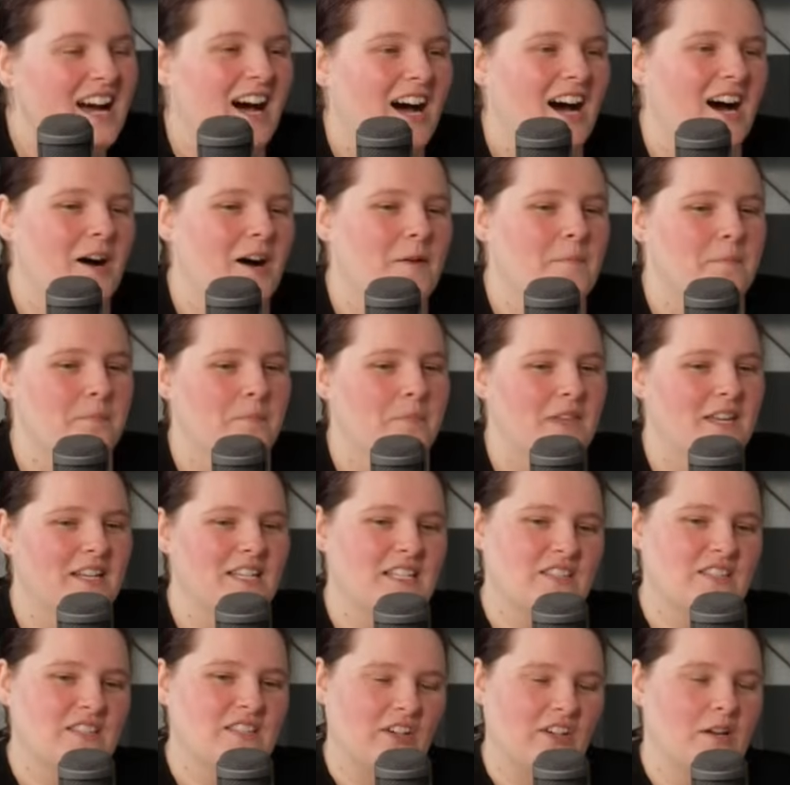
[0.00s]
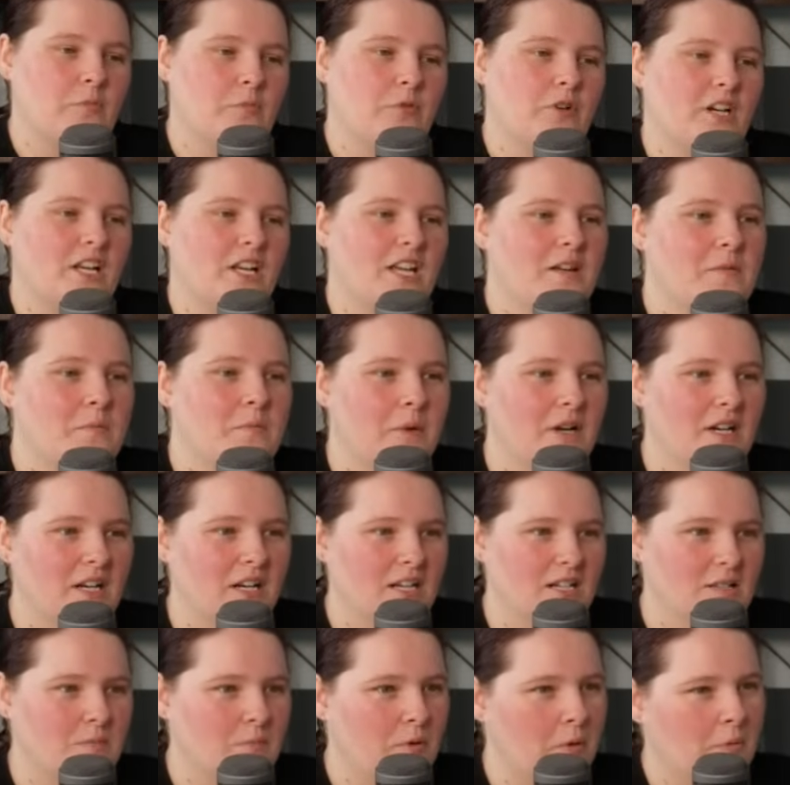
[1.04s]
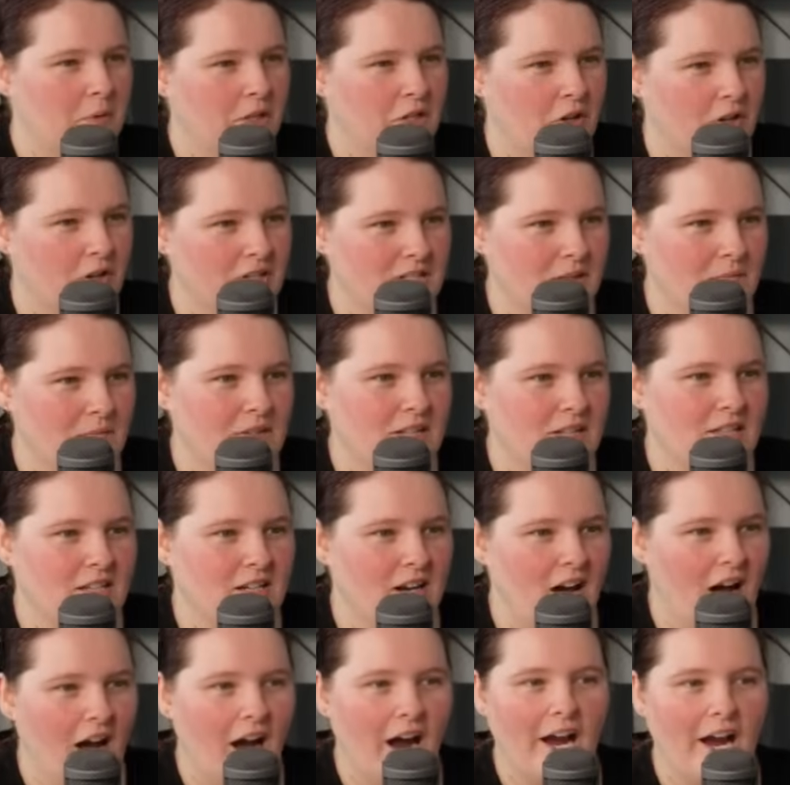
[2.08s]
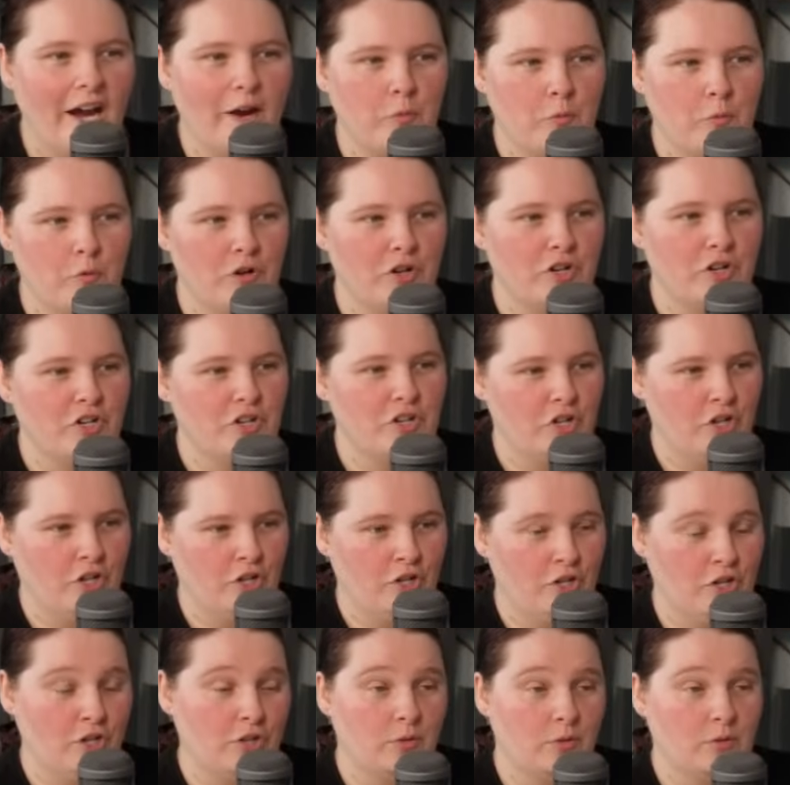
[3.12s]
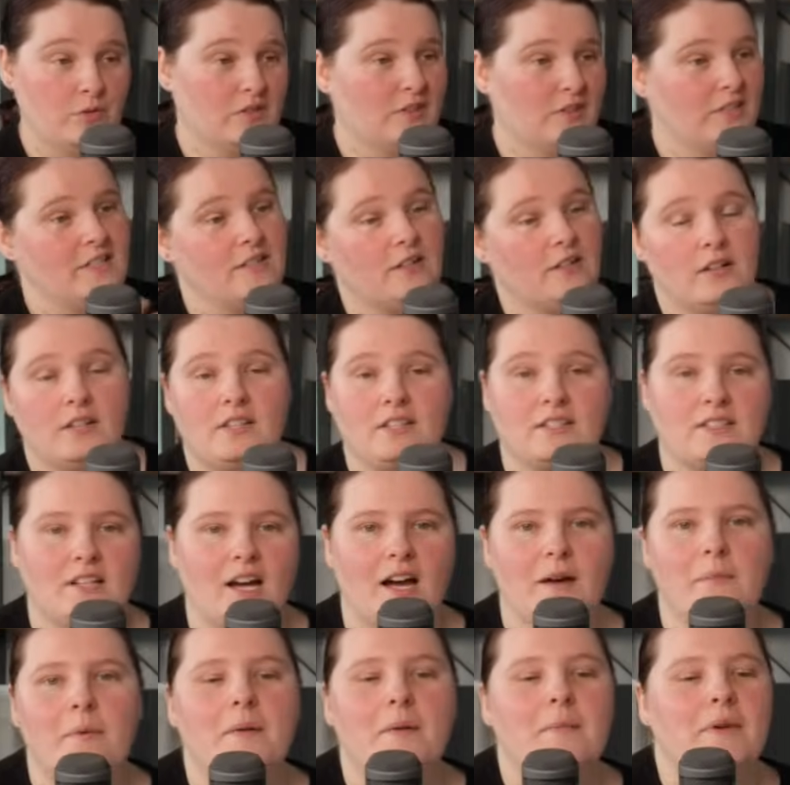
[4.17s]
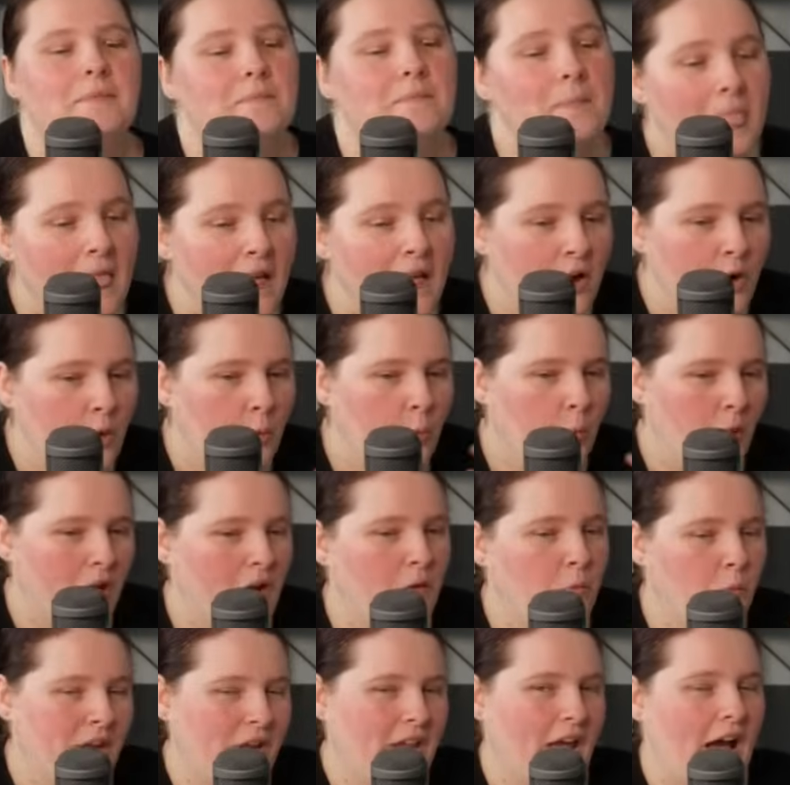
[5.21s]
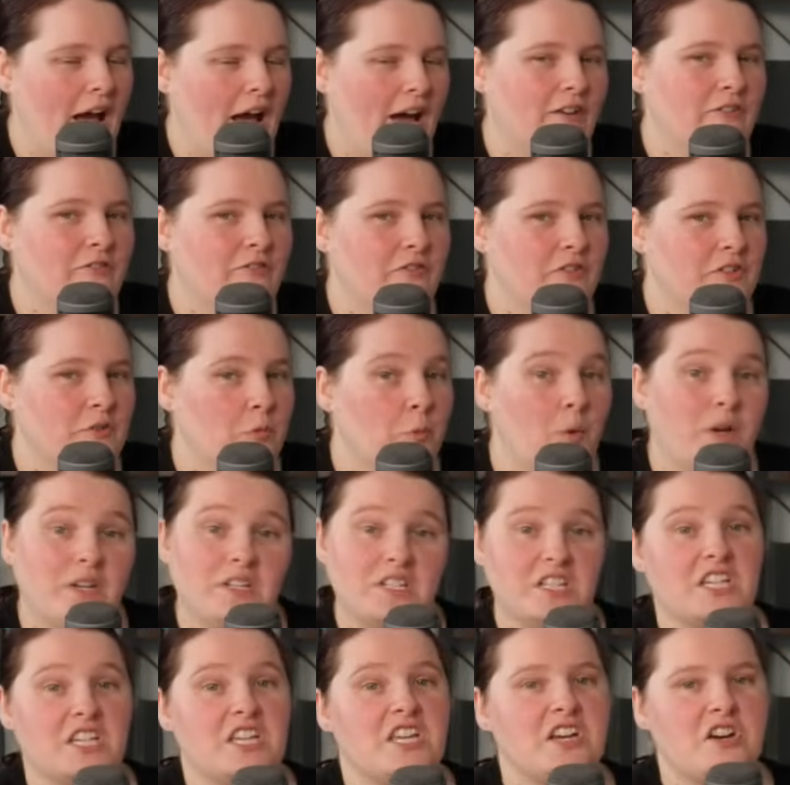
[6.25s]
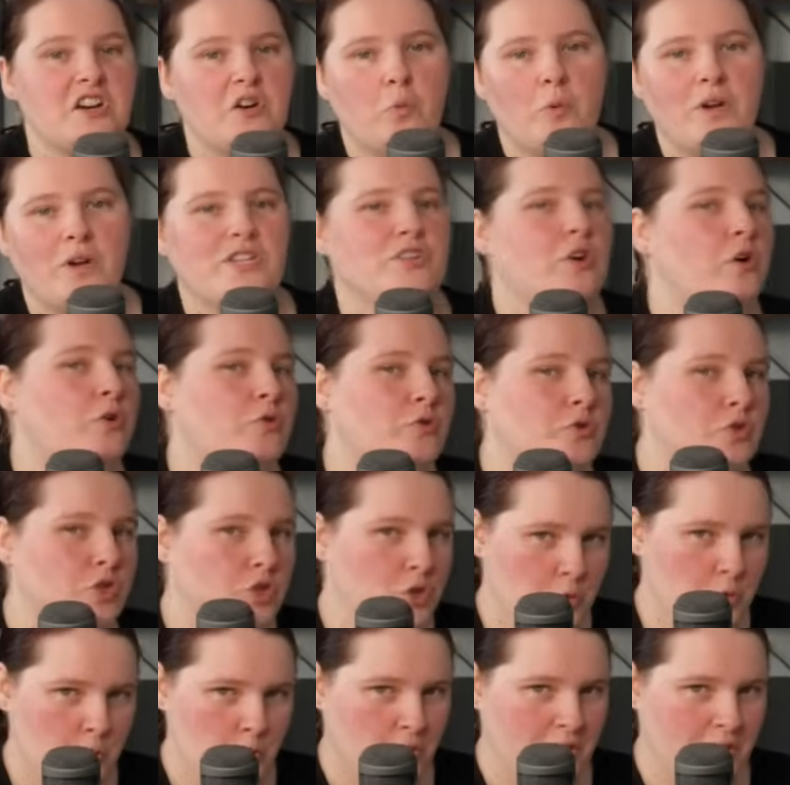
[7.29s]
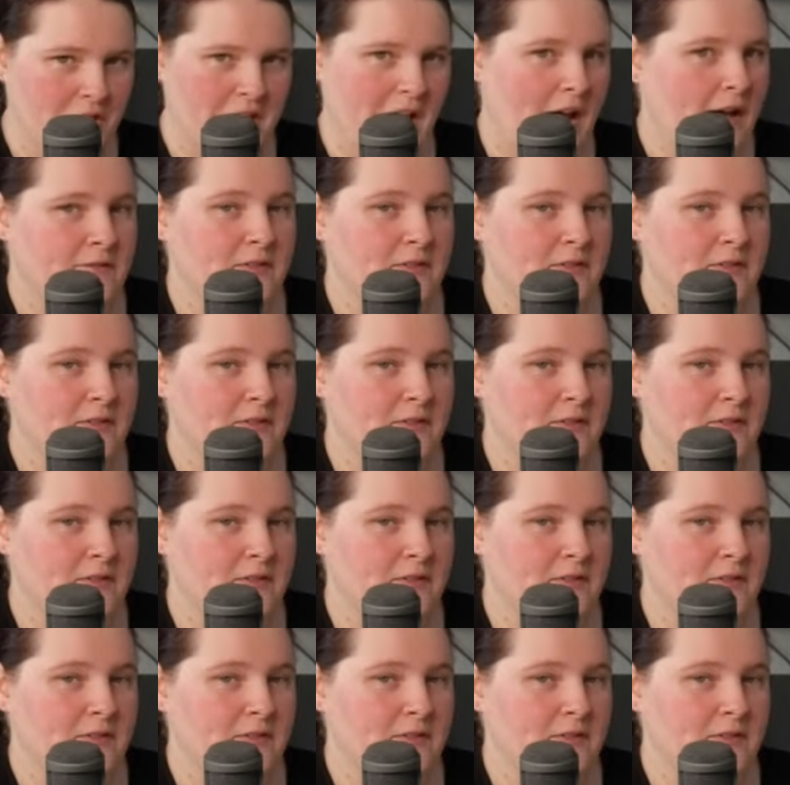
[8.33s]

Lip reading: It is very pretty, but it is probably not something that I would use, at least not at this time. I mean, when we have winter here, we don't usually have